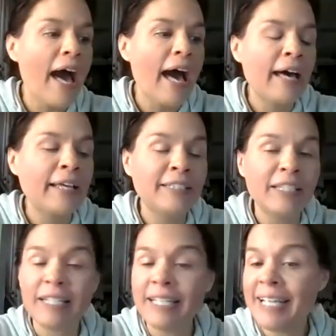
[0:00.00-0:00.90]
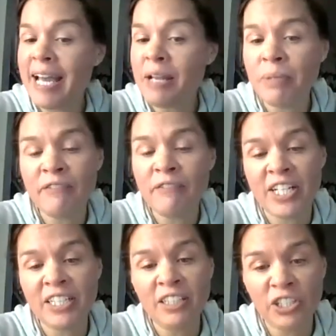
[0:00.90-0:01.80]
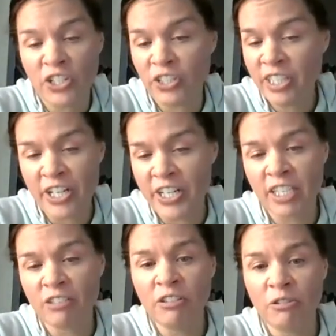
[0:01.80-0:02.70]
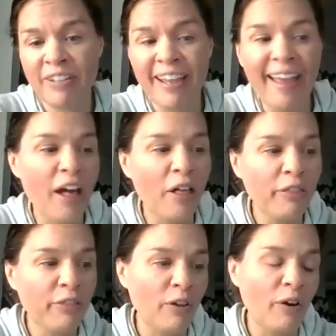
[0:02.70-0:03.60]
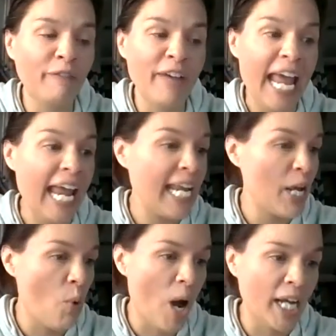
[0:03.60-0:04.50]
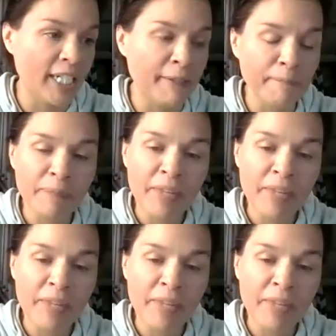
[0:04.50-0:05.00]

And it can be very deterring to the health of anyone